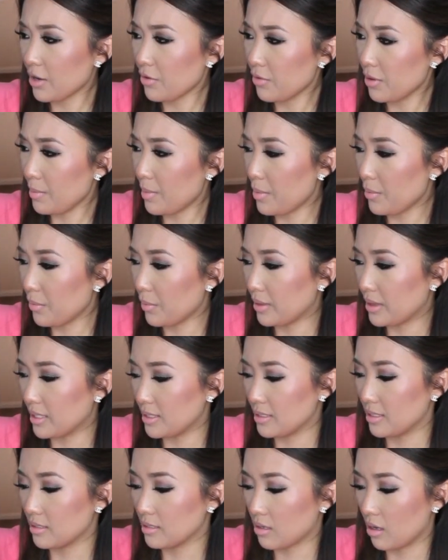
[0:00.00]
I remember what
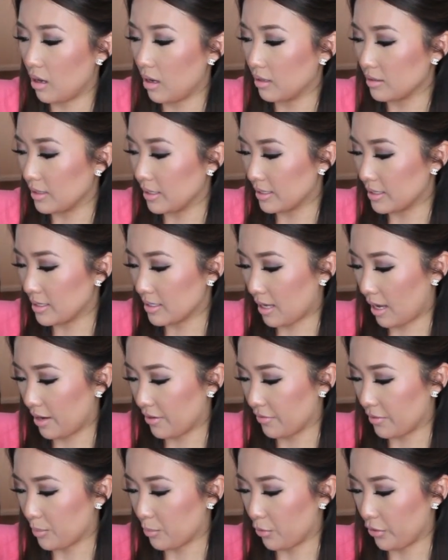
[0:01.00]
this is called, like this kind
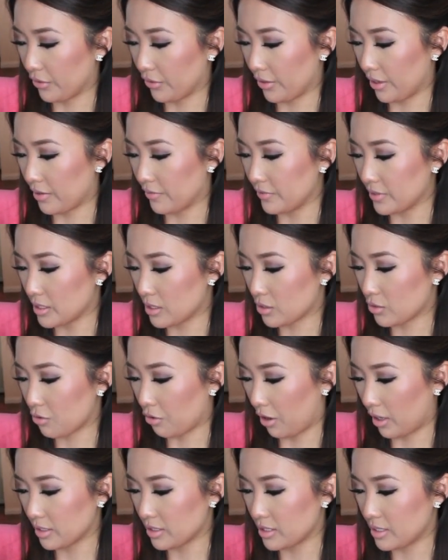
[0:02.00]
of embroidery, if it's
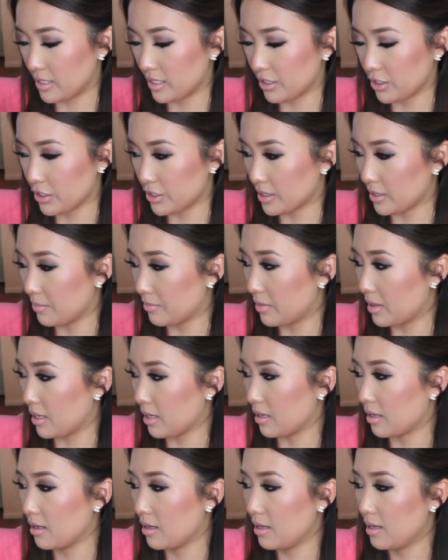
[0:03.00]
cross stitch or
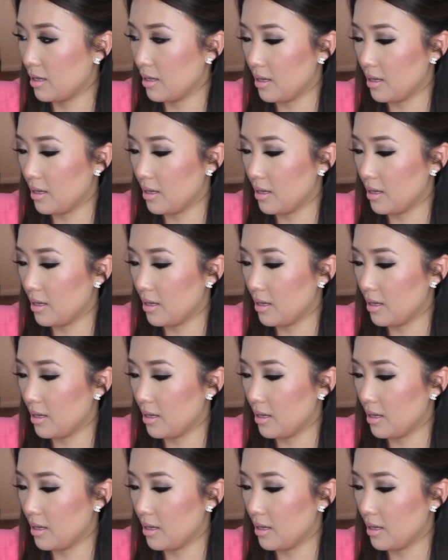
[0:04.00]
something.